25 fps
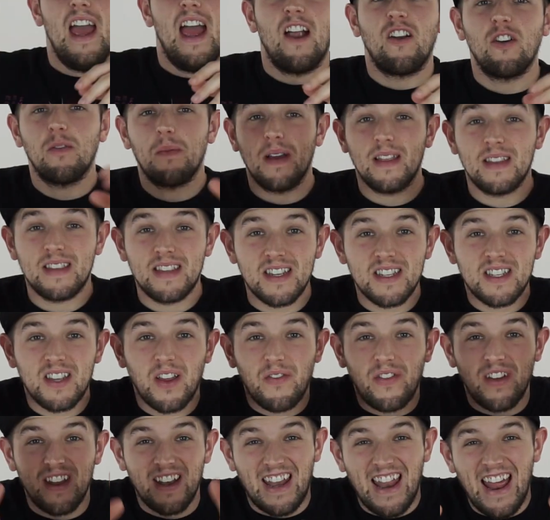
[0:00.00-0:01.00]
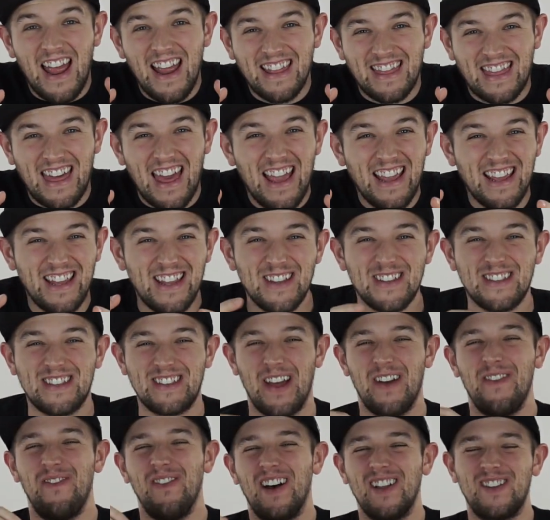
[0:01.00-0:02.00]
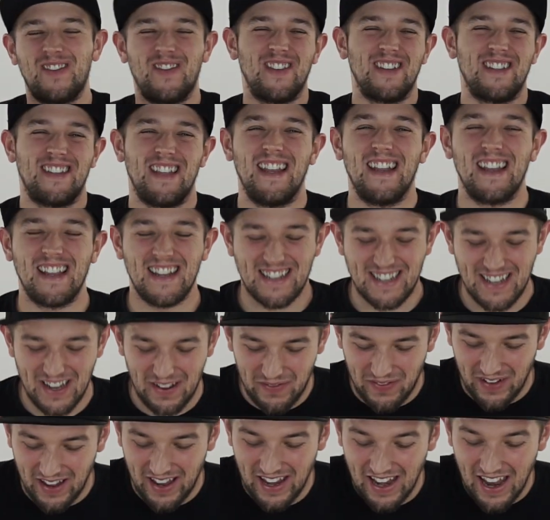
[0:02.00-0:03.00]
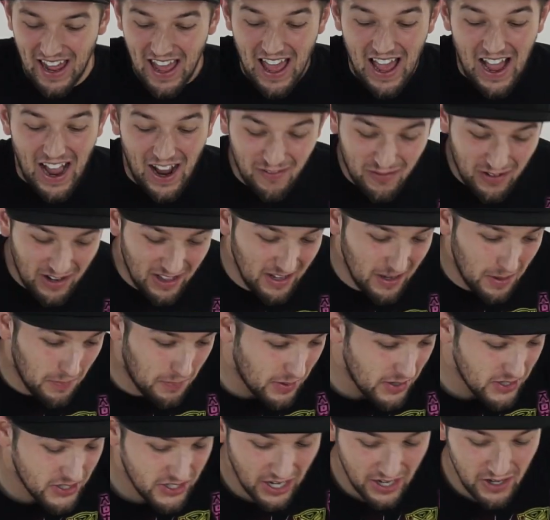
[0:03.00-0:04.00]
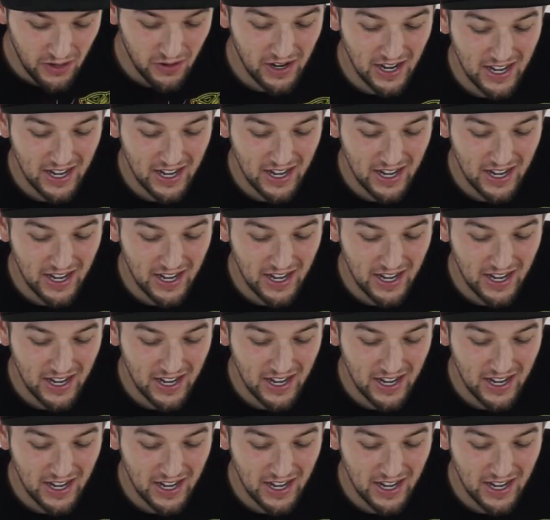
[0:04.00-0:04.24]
Everybody sent stuff in today. Thank you so much for sending stuff in. I really appreciate you